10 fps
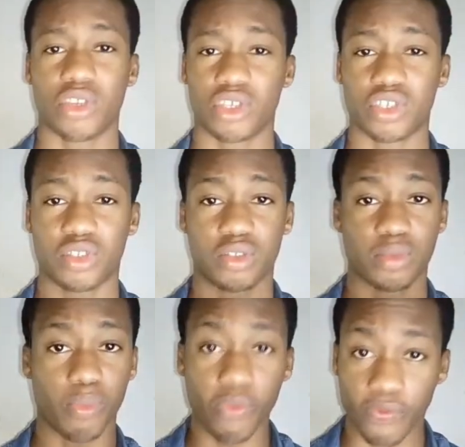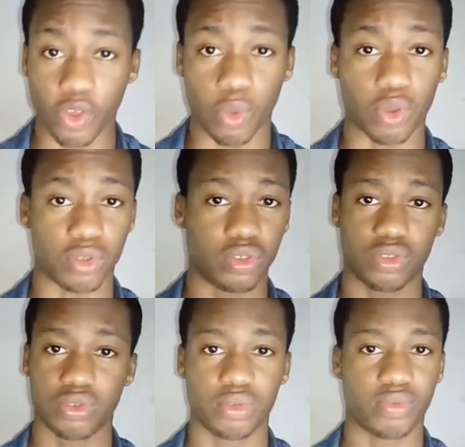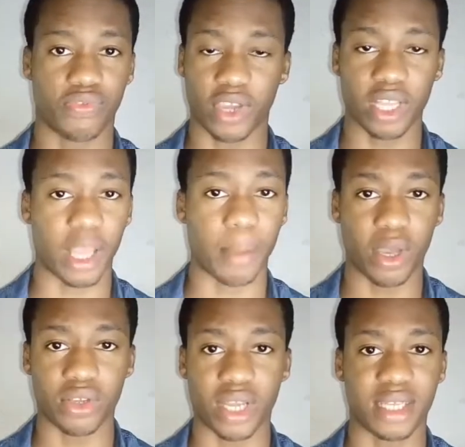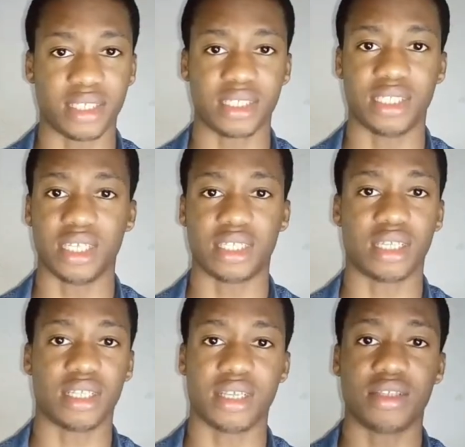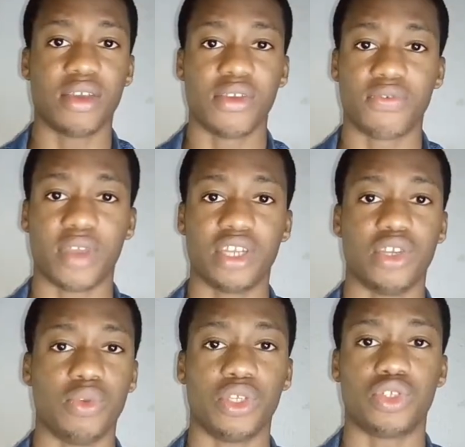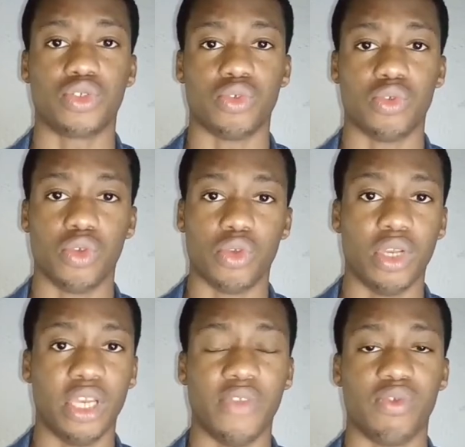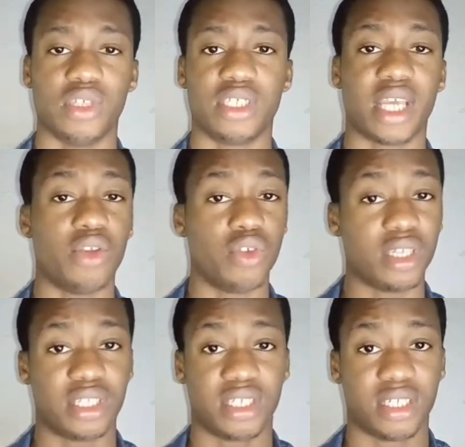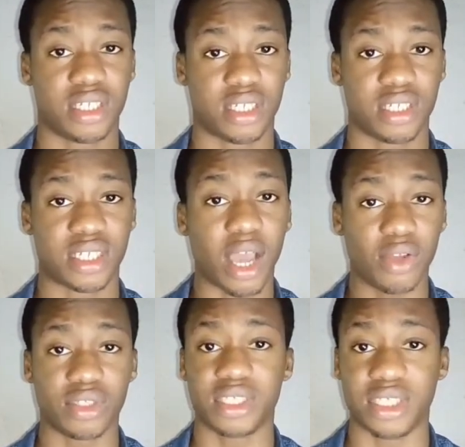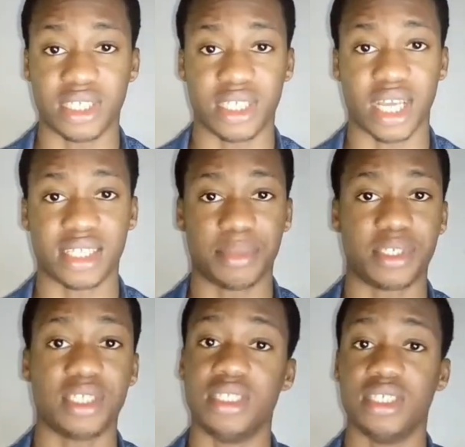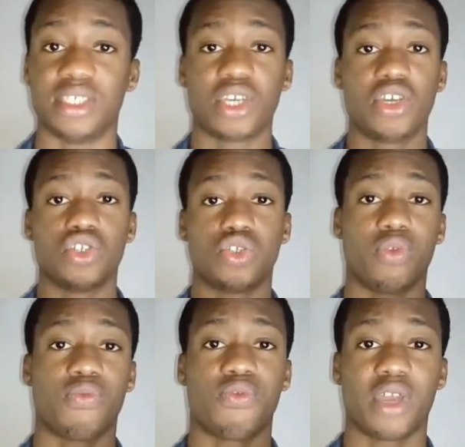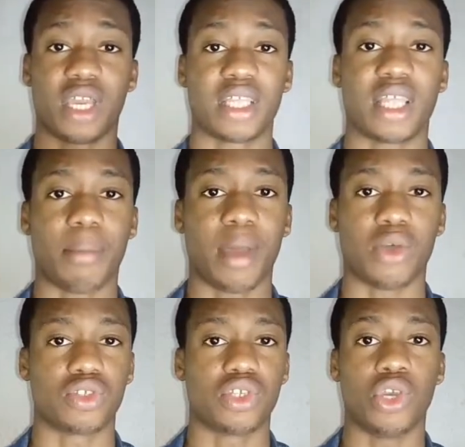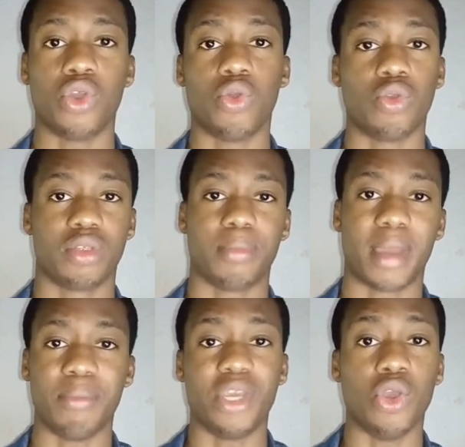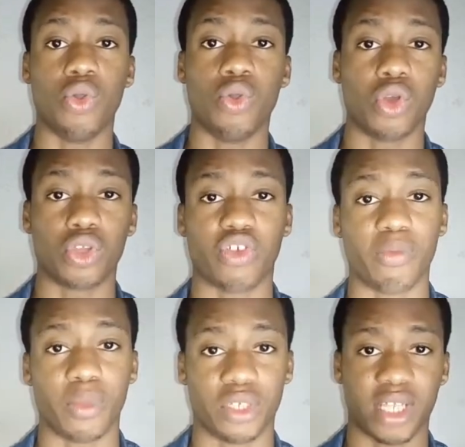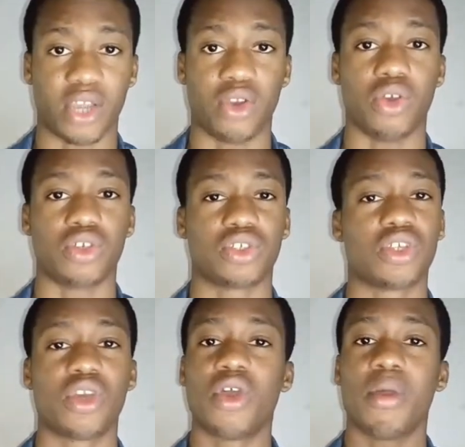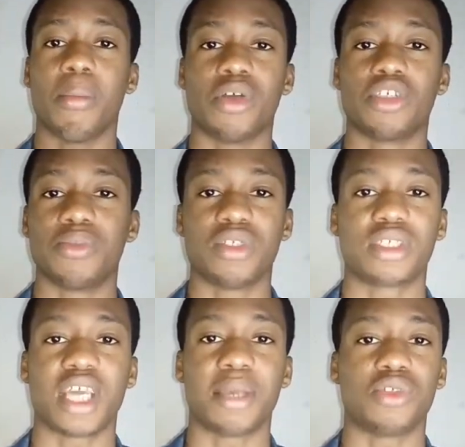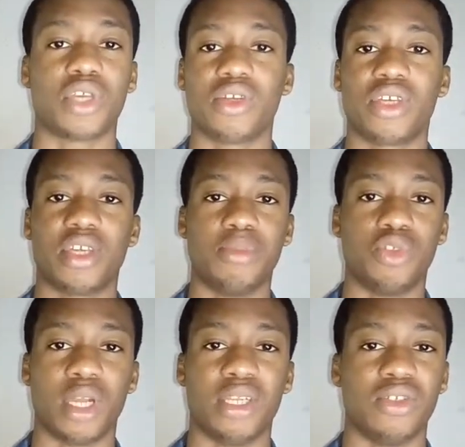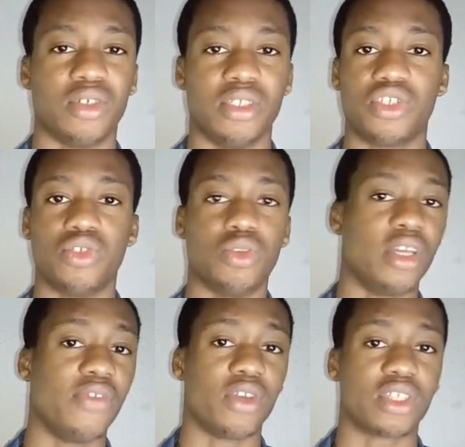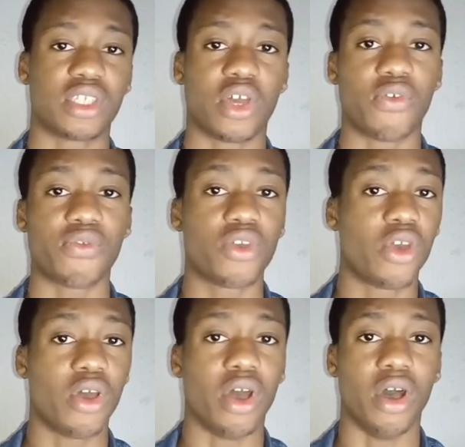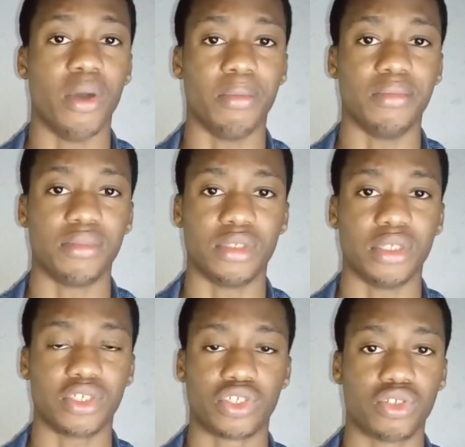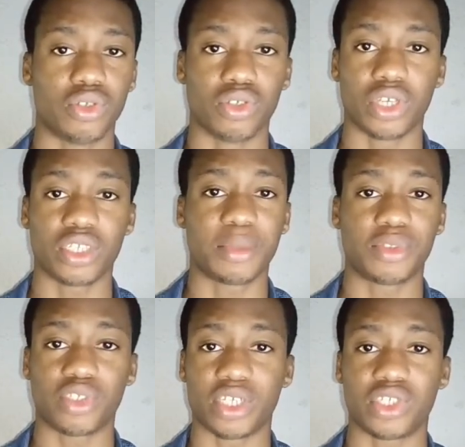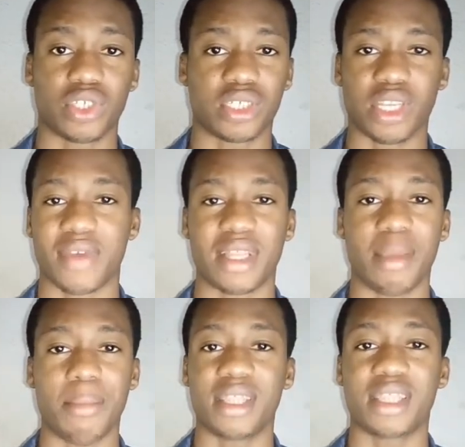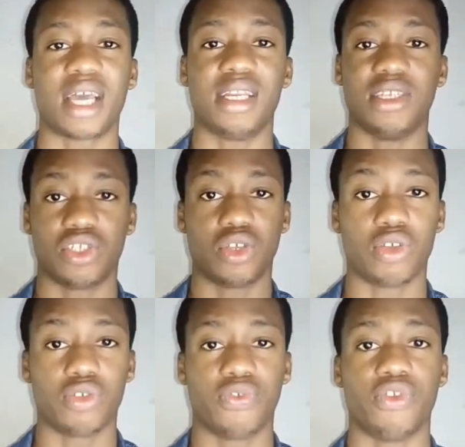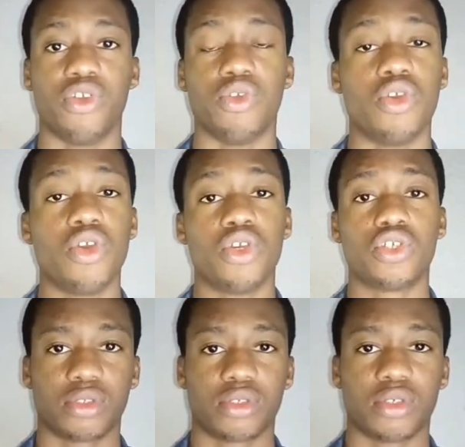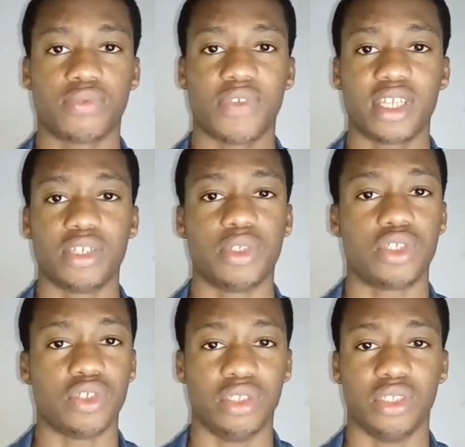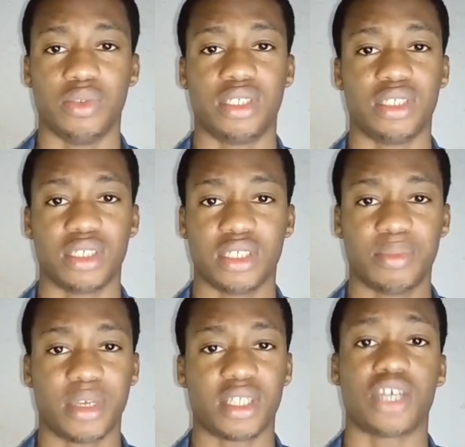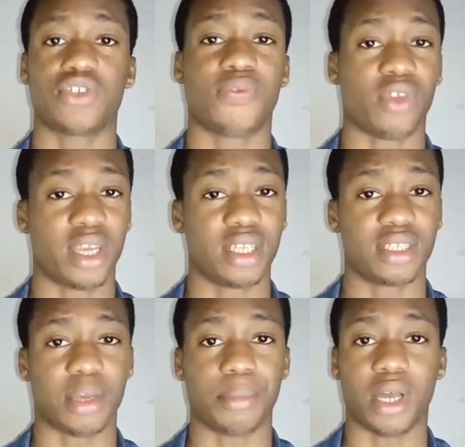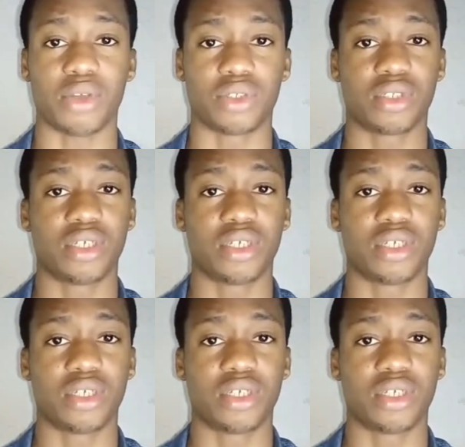just move forward, forget about that incident, and then find a way to live with it. I know it's sounding easy as I'm saying it, to forget about a whole, it might be a whole lot of money that you lost, but most times when you keep dwelling on it, you give yourself this, you just keep stressing yourself, and then mentally it's not good for you. So find a way to deal with it. It's better to forget about